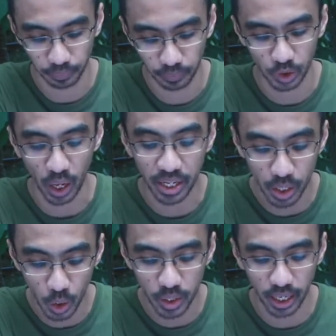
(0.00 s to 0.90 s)
So I
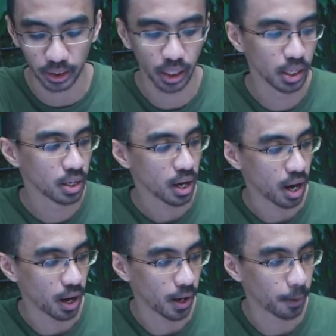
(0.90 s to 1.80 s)
know that
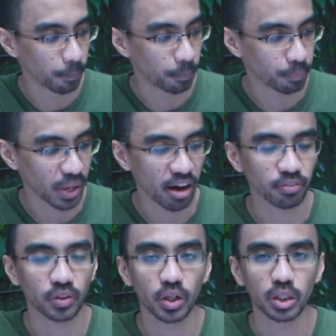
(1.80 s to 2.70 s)

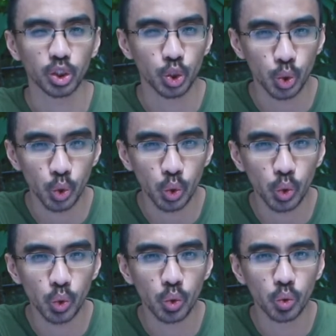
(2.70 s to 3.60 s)
after 2
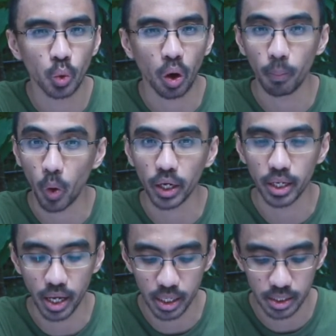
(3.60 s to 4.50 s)
or more
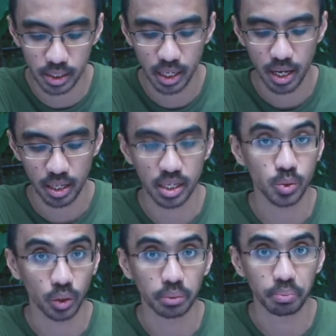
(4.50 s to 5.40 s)
days, this
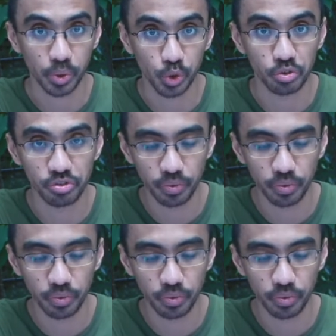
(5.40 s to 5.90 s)
will improve.